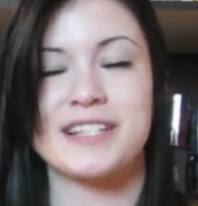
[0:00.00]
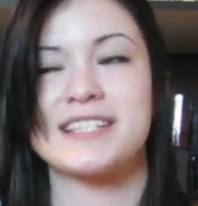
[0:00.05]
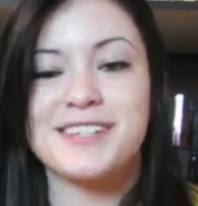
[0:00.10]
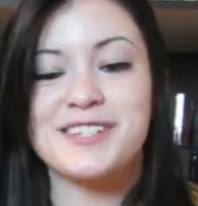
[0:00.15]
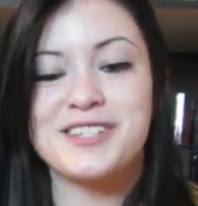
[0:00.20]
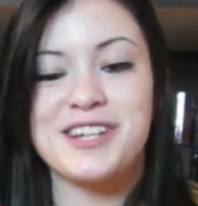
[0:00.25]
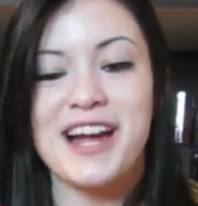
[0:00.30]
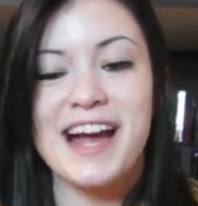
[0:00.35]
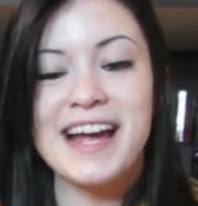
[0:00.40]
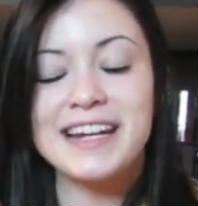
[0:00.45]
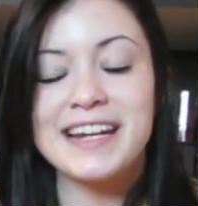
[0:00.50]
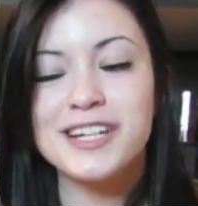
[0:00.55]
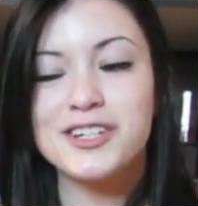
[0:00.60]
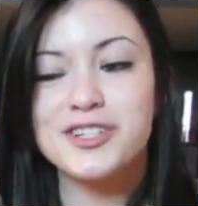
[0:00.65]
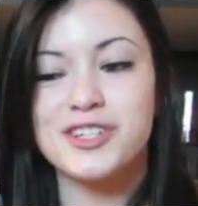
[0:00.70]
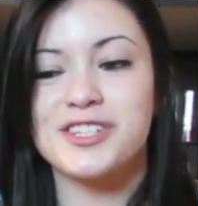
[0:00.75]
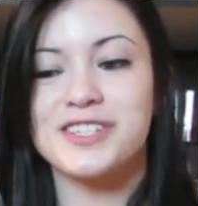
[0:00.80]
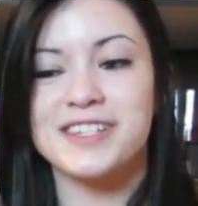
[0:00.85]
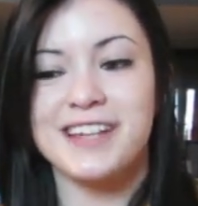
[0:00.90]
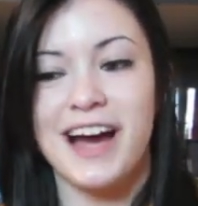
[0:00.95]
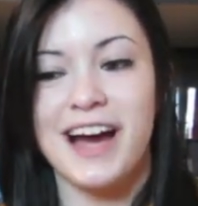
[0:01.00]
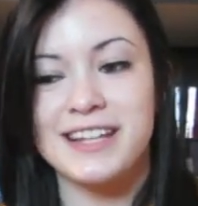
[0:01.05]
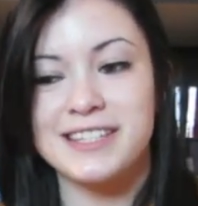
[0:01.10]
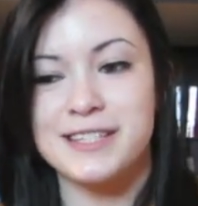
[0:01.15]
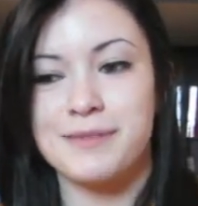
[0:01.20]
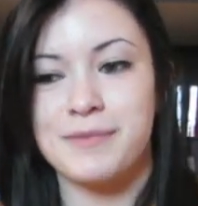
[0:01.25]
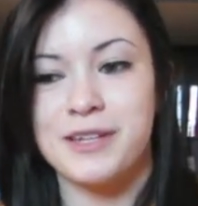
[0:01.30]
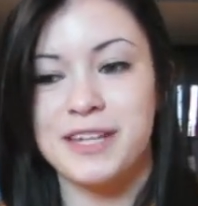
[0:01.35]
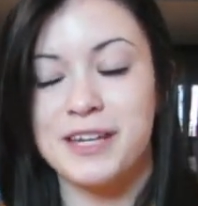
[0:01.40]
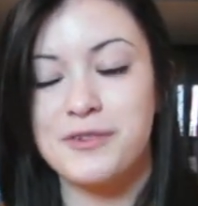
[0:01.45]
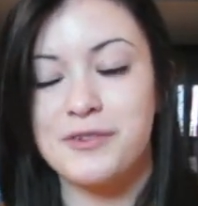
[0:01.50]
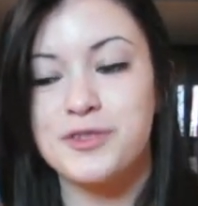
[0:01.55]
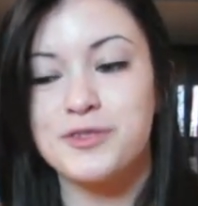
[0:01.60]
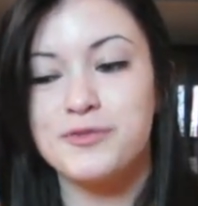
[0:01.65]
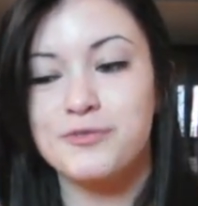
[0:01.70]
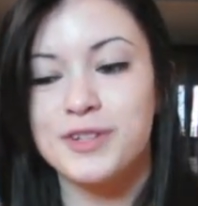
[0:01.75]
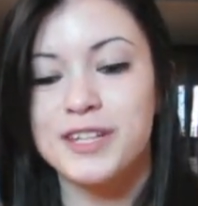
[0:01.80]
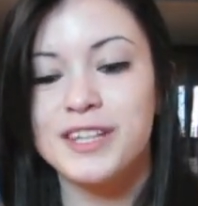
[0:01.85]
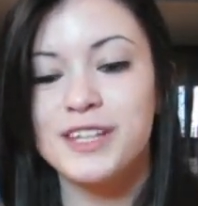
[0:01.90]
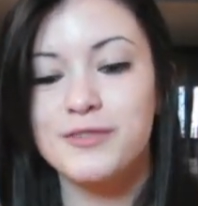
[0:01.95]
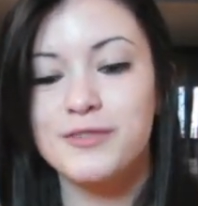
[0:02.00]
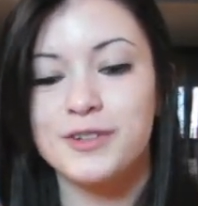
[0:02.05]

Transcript: The Shining just got to me. It was really,